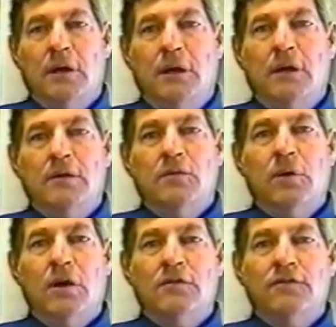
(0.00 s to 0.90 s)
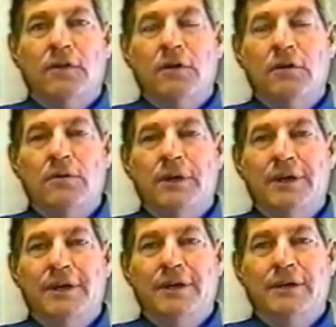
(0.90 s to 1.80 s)
The water flow
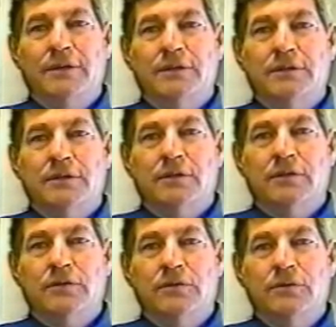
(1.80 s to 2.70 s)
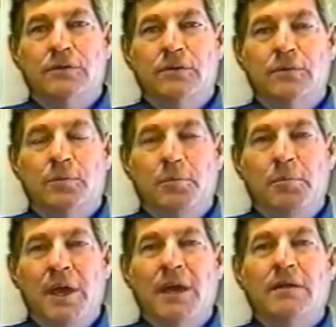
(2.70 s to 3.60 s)
is to
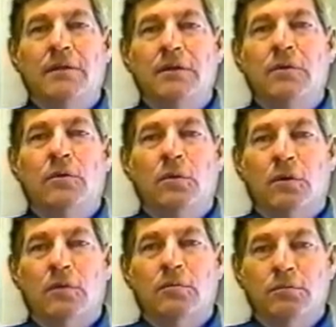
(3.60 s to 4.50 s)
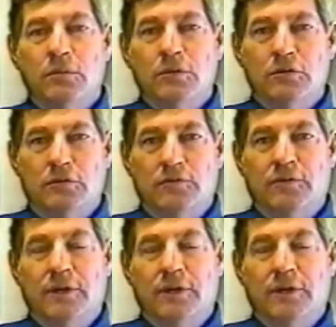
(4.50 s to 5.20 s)
make the ore move.